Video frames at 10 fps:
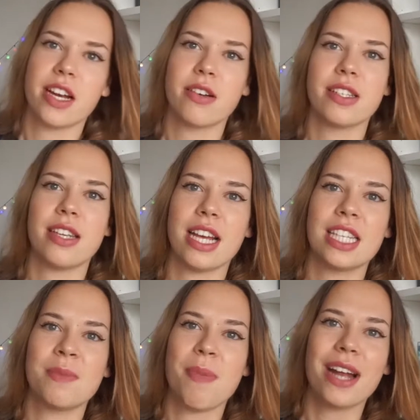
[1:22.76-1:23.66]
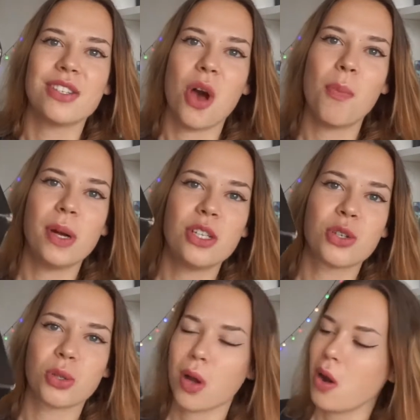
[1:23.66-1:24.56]
there is Expecto
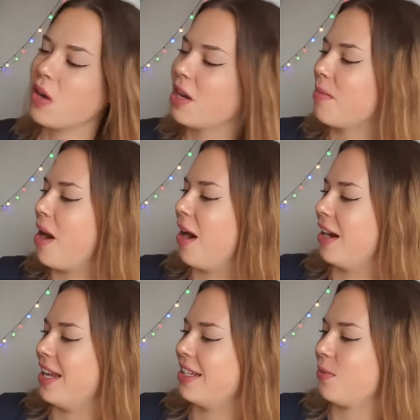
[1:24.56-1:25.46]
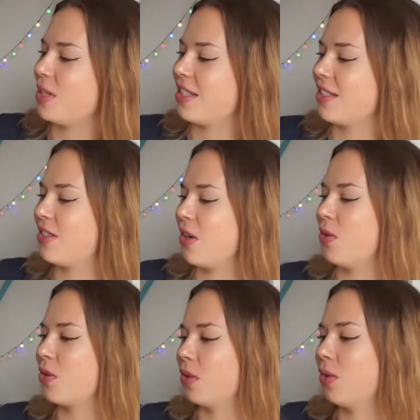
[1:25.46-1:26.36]
Patronum on it, which is
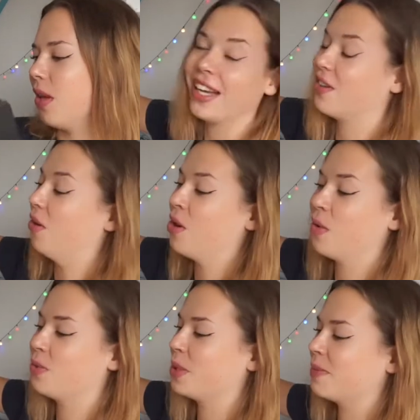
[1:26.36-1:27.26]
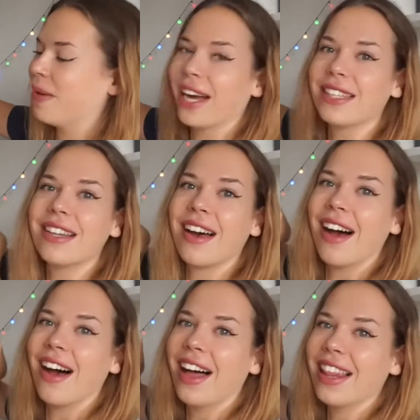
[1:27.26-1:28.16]
so cool. I don't know what to expect.
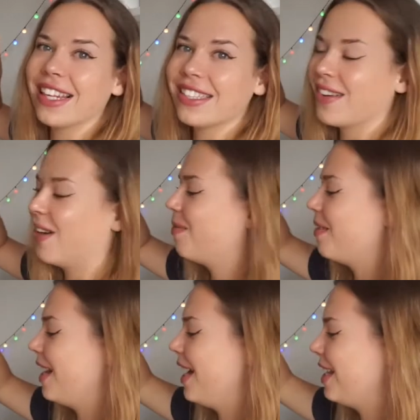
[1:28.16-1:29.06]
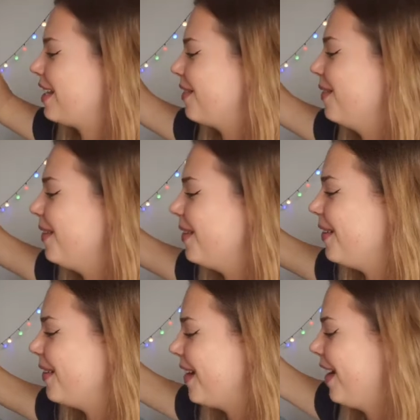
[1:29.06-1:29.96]
Let's open it.
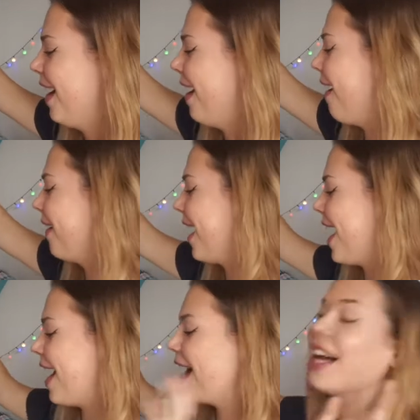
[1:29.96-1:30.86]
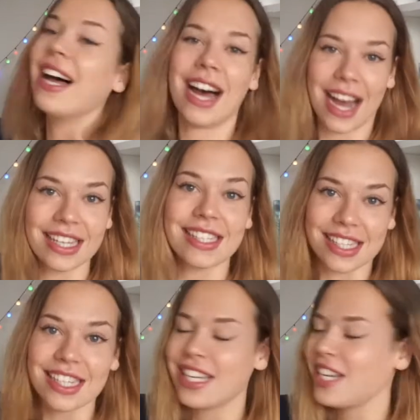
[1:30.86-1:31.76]
Ooh, okay. I see a